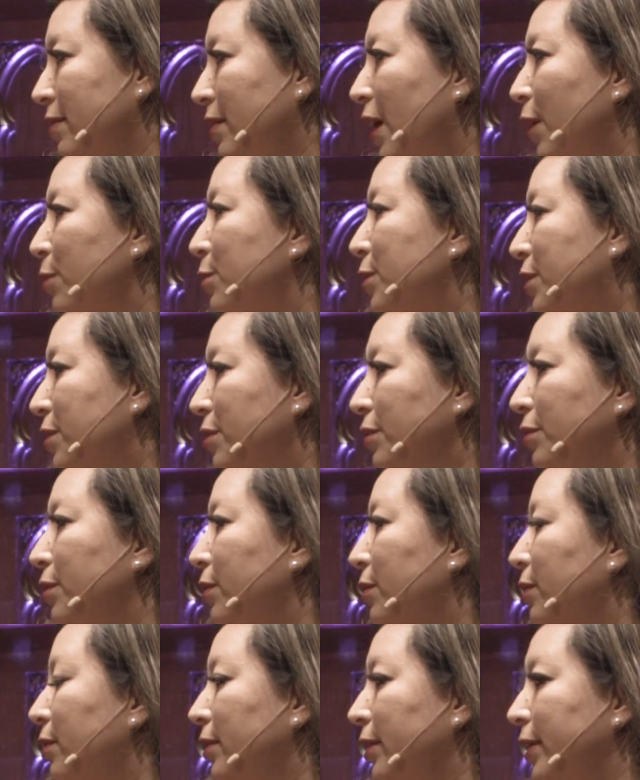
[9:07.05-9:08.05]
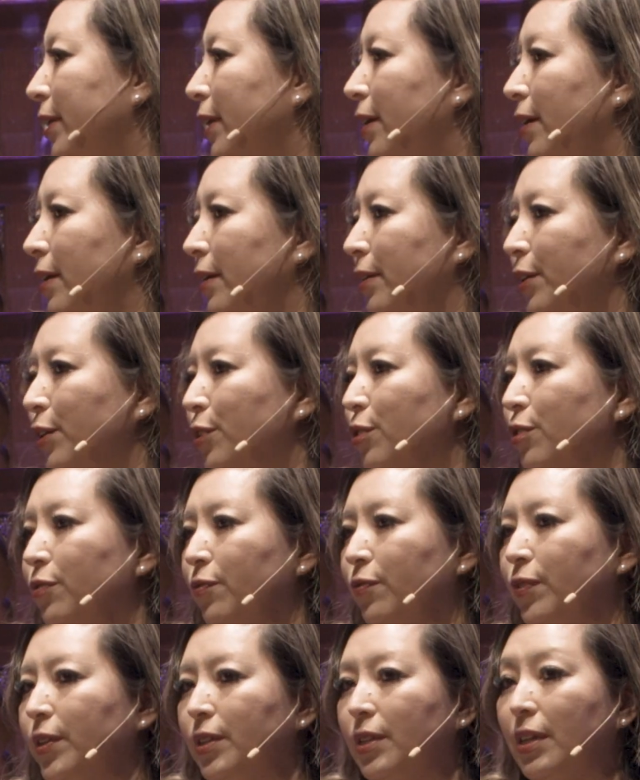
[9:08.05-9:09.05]
I was told early on, you
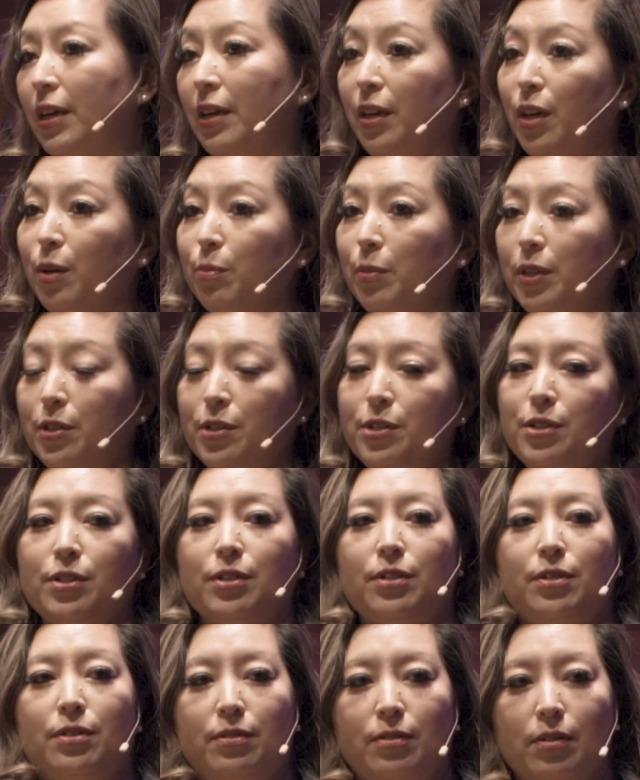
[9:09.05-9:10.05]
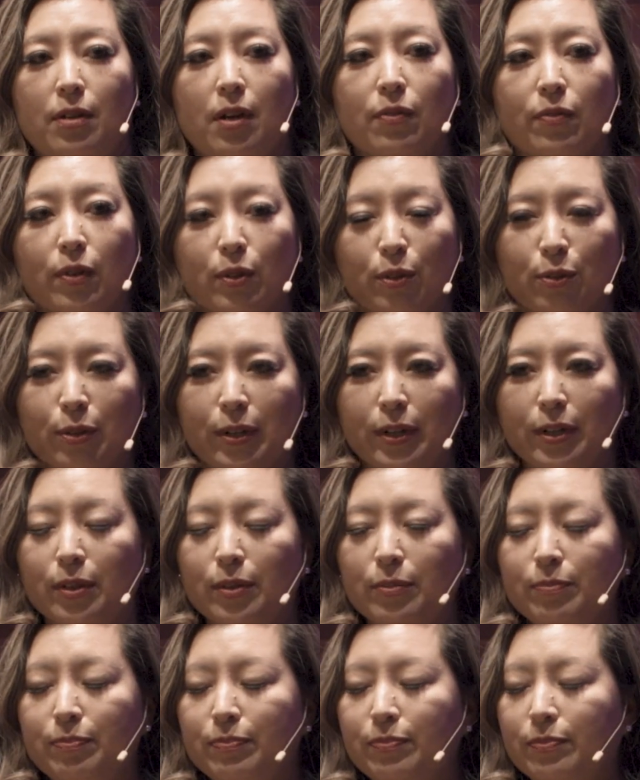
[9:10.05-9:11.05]
don't fit the image of a
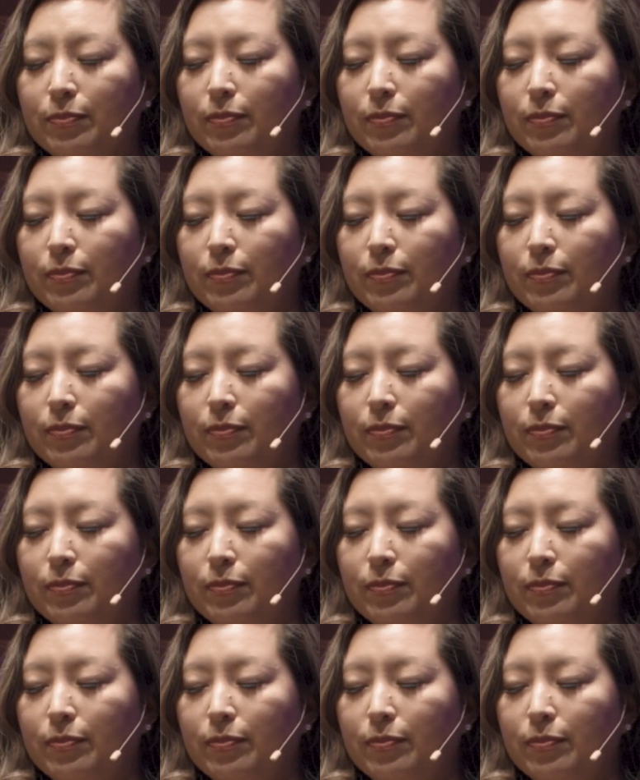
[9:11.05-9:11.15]
lawyer.